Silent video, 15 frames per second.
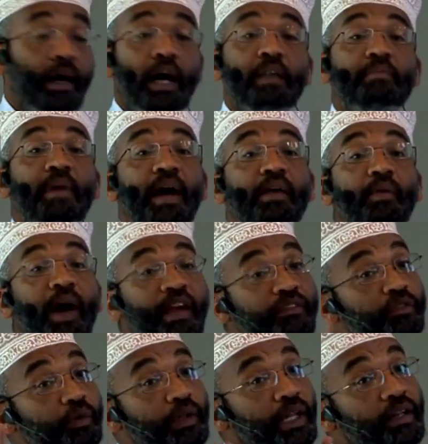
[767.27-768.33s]
And my
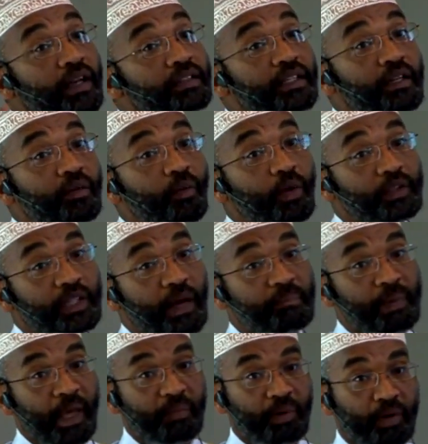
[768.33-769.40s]
wife knew that I didn't want a
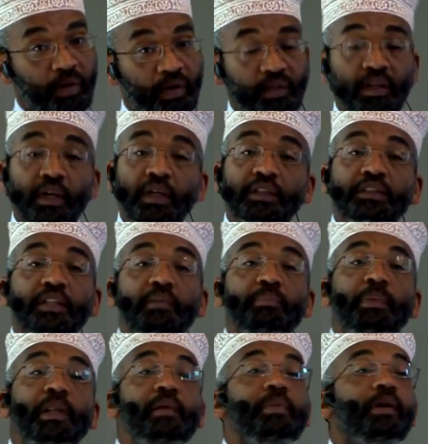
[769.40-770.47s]
baby girl
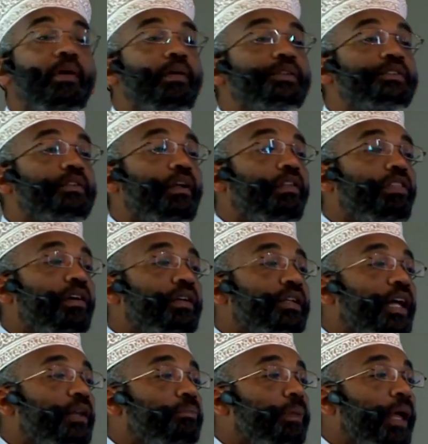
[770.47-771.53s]
simply because they thought
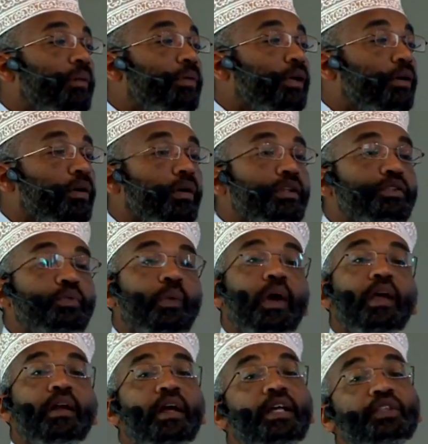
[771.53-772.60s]
that baby girls
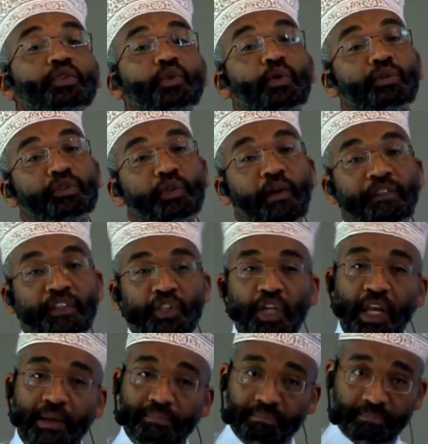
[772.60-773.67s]
were a source of
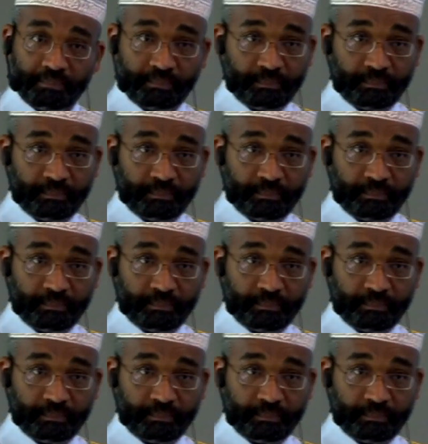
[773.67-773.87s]
shame.